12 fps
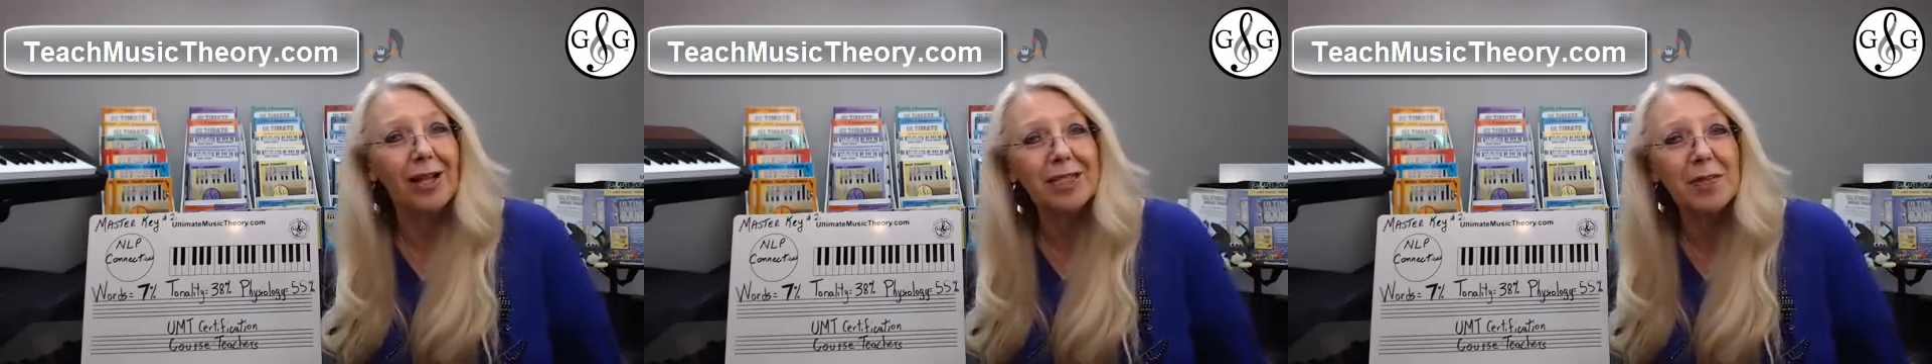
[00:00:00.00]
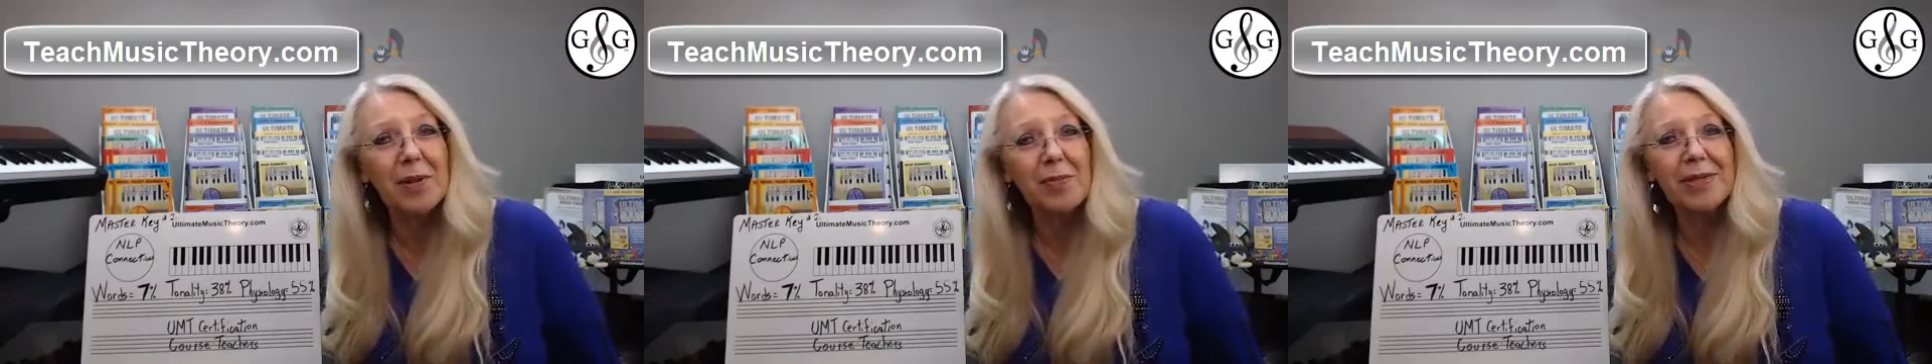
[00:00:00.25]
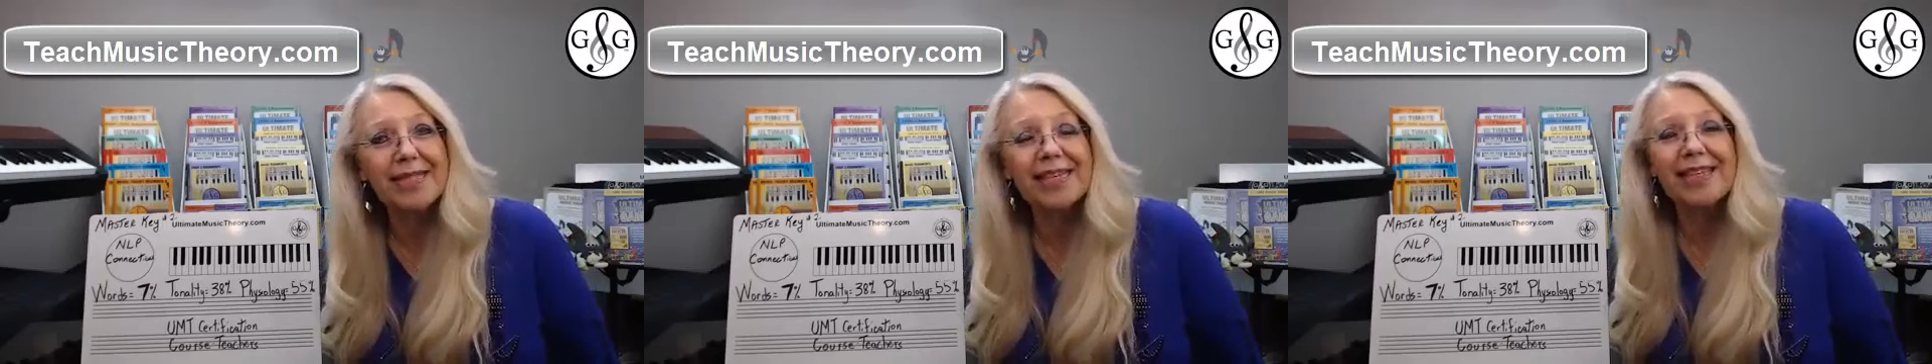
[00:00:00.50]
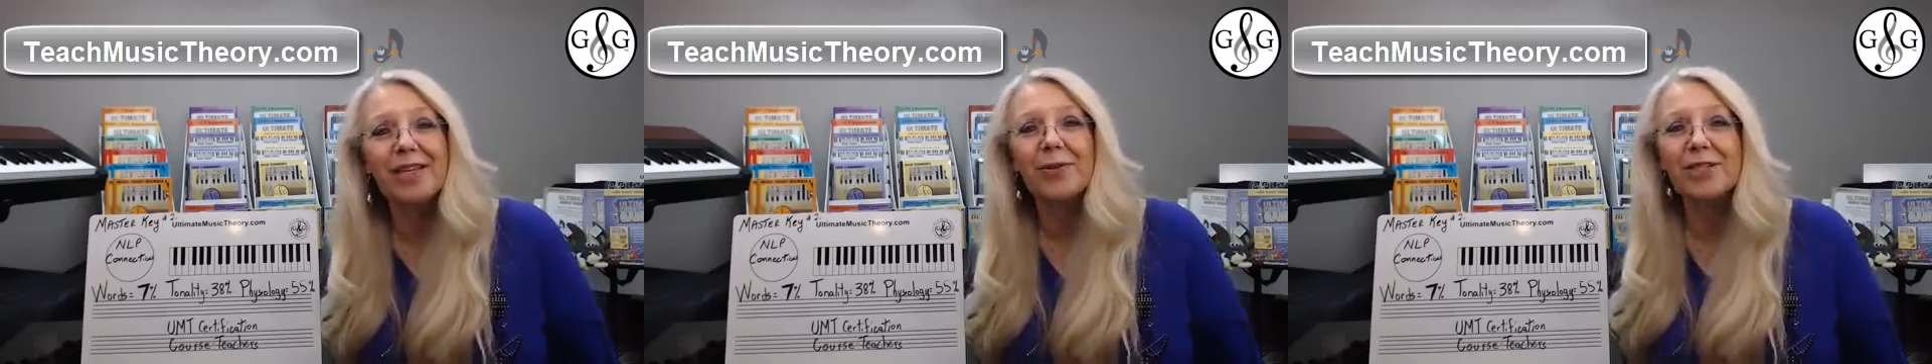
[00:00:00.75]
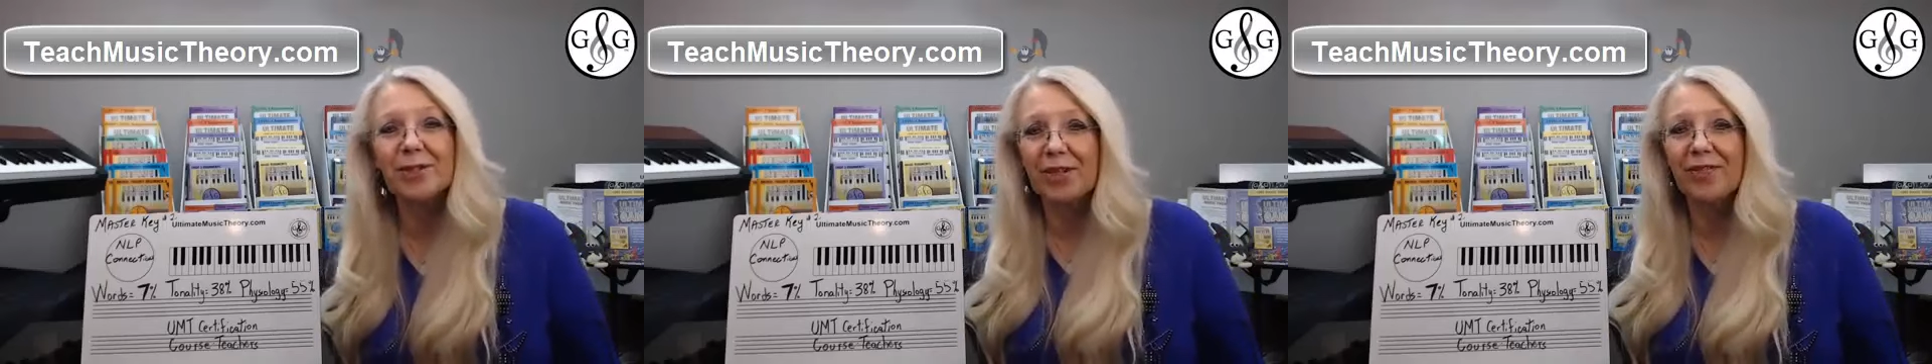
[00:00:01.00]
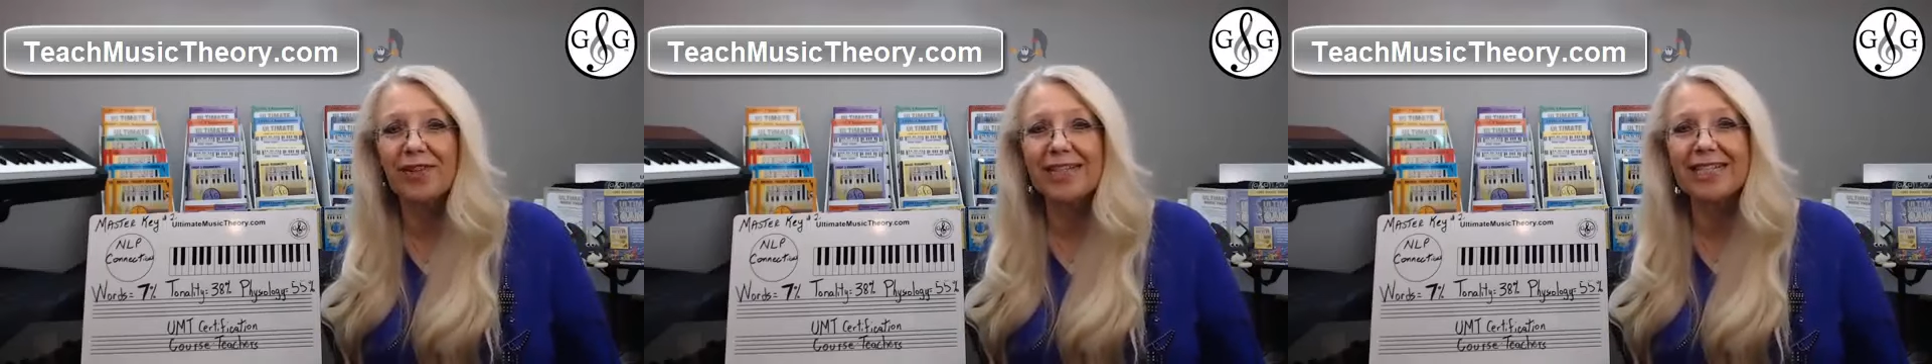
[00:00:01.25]
Ultimate Music Theory
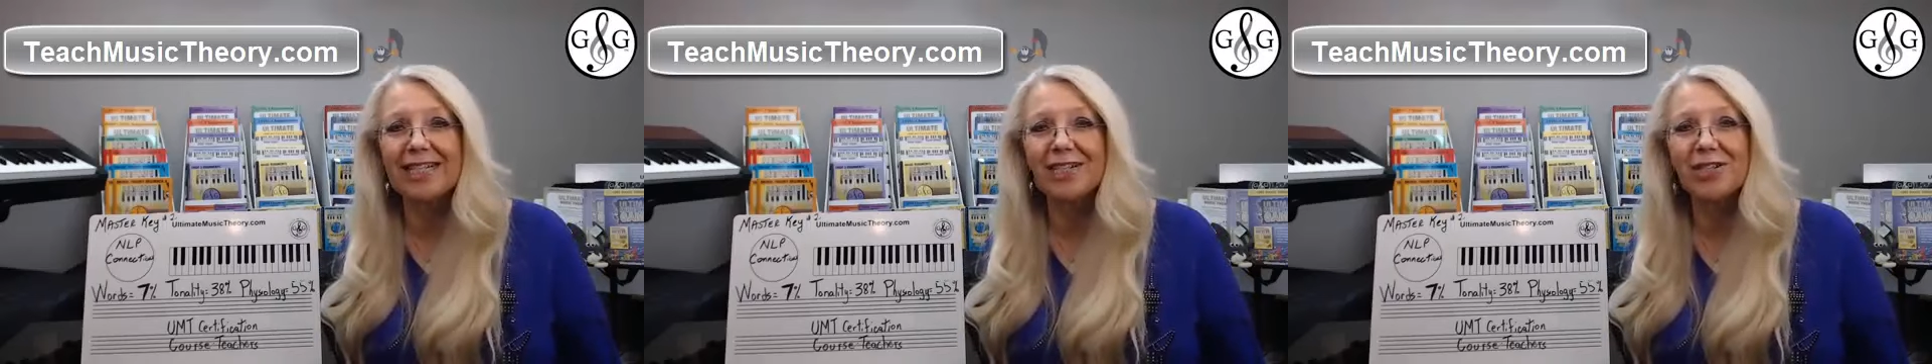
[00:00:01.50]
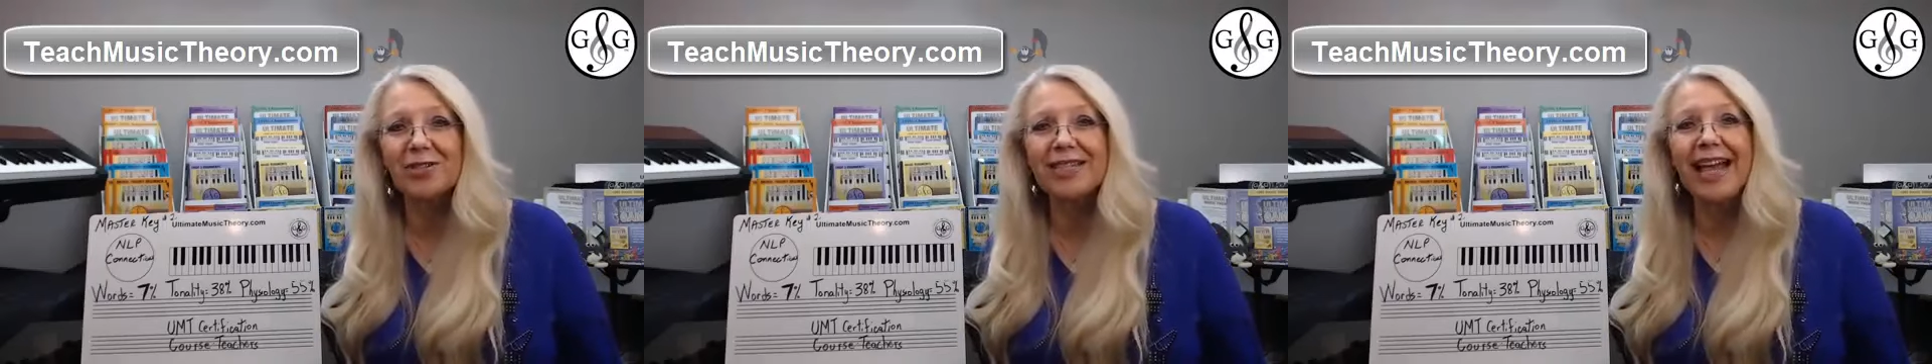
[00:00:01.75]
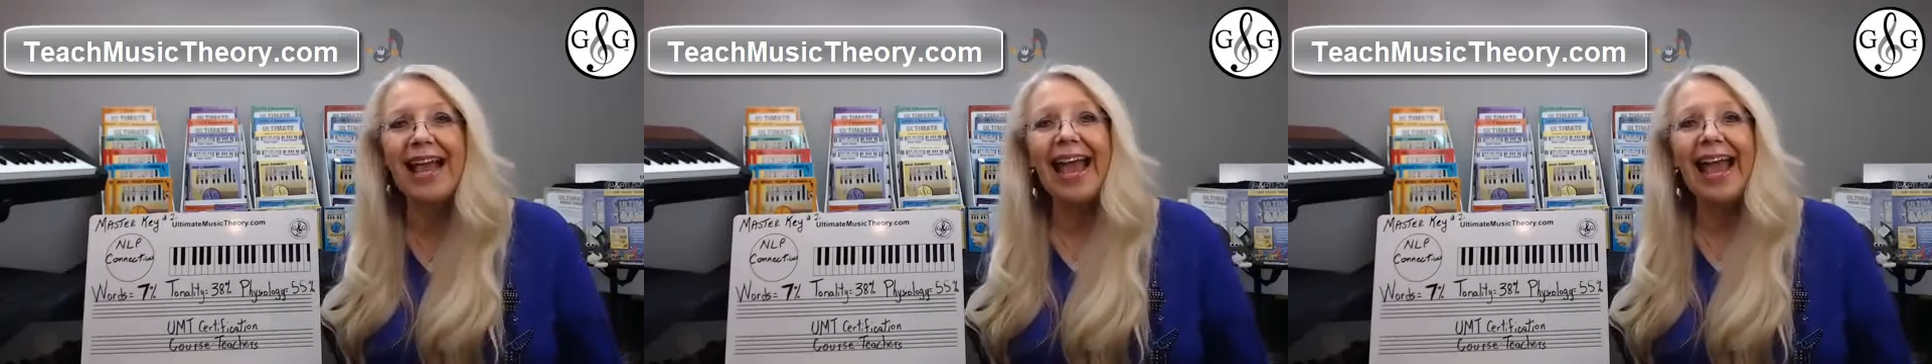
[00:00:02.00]
Certified Teachers,